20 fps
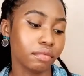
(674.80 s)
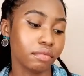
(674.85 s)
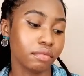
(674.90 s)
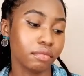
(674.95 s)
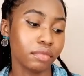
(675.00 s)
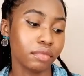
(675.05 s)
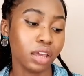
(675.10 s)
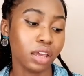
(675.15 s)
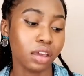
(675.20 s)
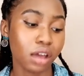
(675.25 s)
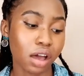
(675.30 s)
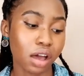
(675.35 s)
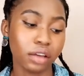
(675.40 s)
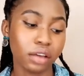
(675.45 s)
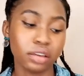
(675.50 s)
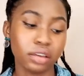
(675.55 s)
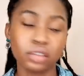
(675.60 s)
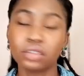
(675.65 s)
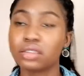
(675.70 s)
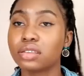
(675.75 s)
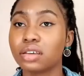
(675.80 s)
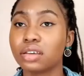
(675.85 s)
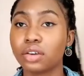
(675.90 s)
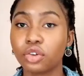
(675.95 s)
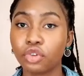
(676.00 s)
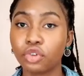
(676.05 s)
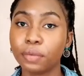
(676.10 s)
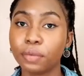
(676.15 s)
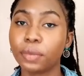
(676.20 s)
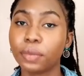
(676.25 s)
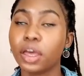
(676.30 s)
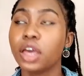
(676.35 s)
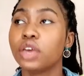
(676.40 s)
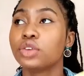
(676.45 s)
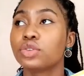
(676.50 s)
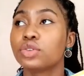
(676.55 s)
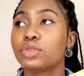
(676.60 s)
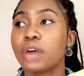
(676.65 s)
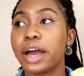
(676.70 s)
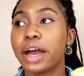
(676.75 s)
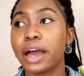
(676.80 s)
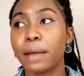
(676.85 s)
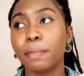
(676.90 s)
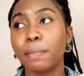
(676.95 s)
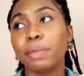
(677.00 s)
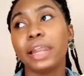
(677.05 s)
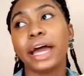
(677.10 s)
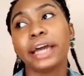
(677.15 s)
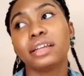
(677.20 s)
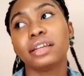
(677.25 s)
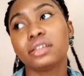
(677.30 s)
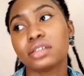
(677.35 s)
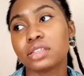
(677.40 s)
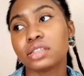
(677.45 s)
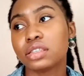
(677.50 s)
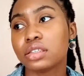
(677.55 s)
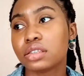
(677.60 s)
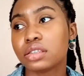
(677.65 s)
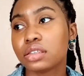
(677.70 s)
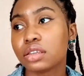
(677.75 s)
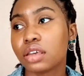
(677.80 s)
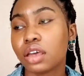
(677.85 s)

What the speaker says: Yeah, it's a cream. So I applied this